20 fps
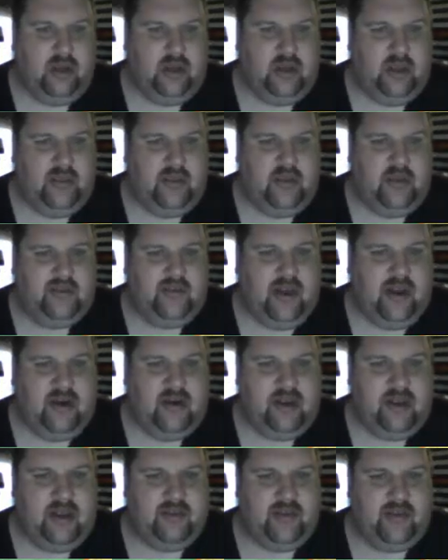in these
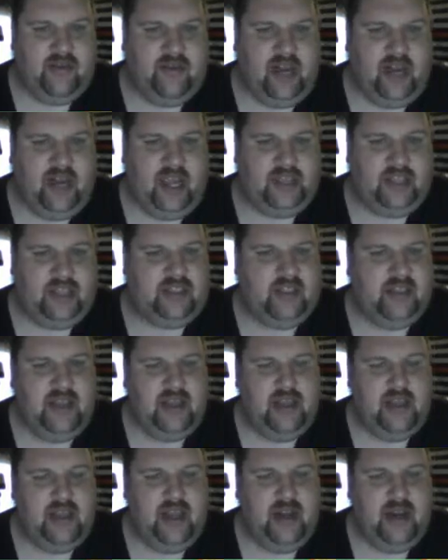areas of enhanced.
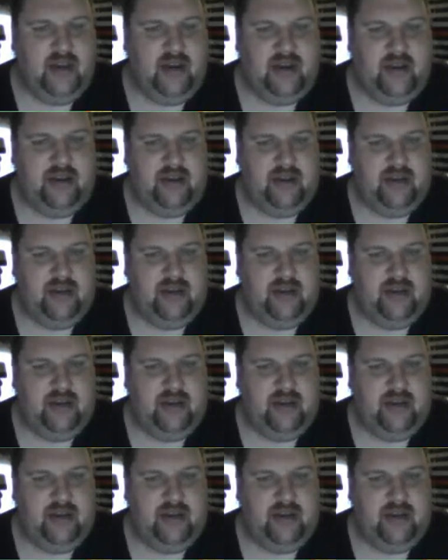And